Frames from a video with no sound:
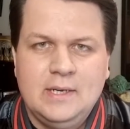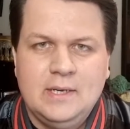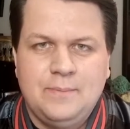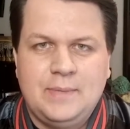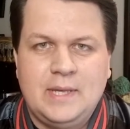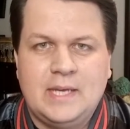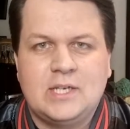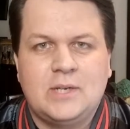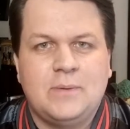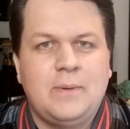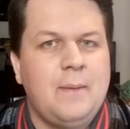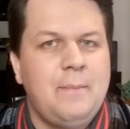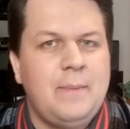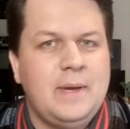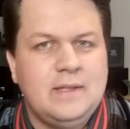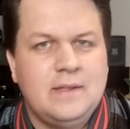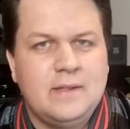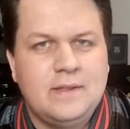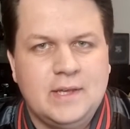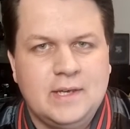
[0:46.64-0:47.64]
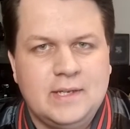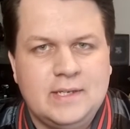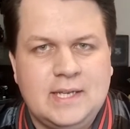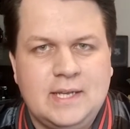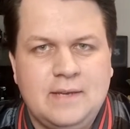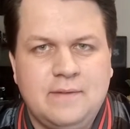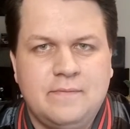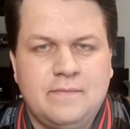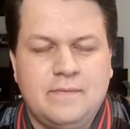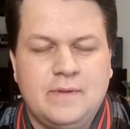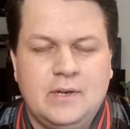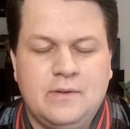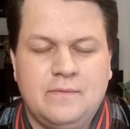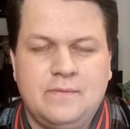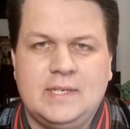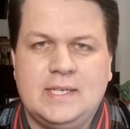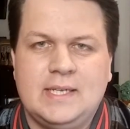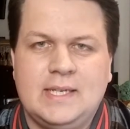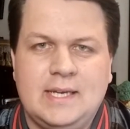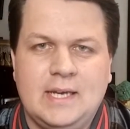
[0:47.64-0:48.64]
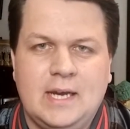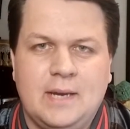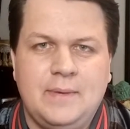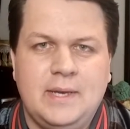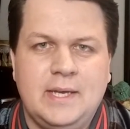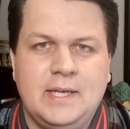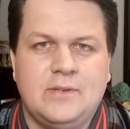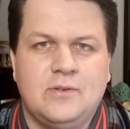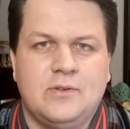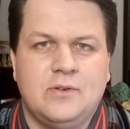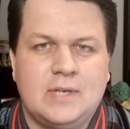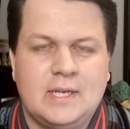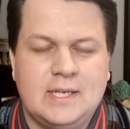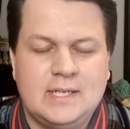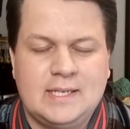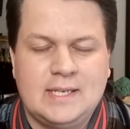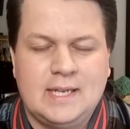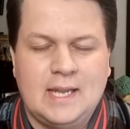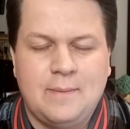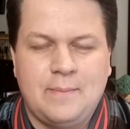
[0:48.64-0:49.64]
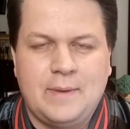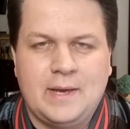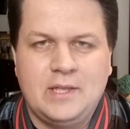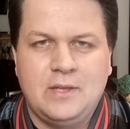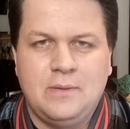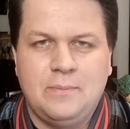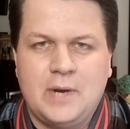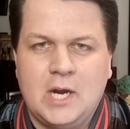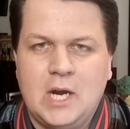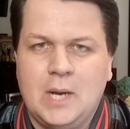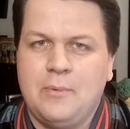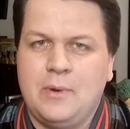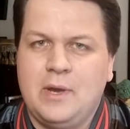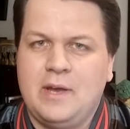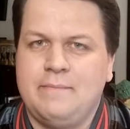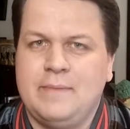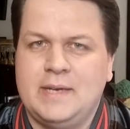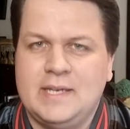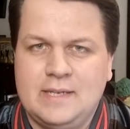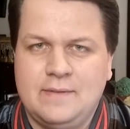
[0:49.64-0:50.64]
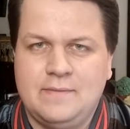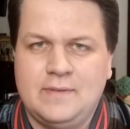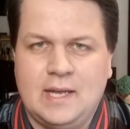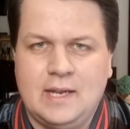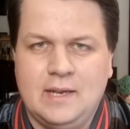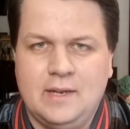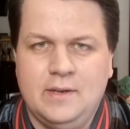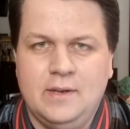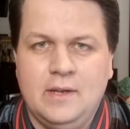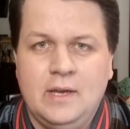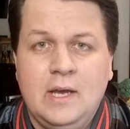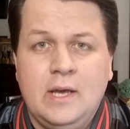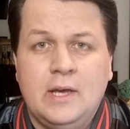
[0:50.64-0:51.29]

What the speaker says: That's come out May the 13th, and obviously I'm here to talk, as I said, about The Unbearable Weight of Massive Talent,